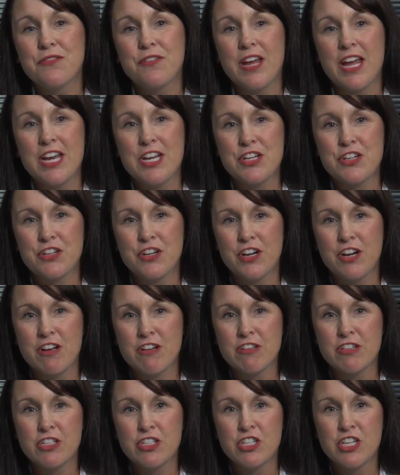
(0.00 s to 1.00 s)

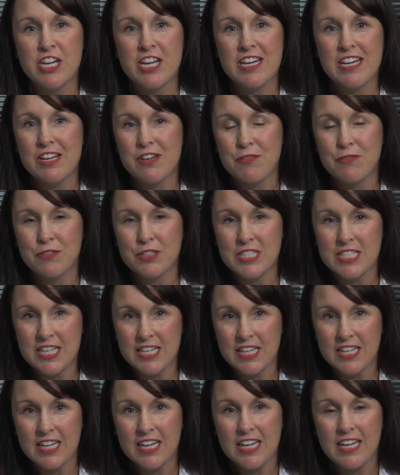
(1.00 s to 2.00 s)
Endocrinology and
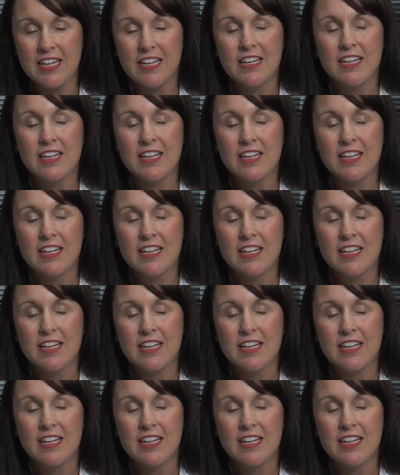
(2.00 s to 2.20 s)
Infertility.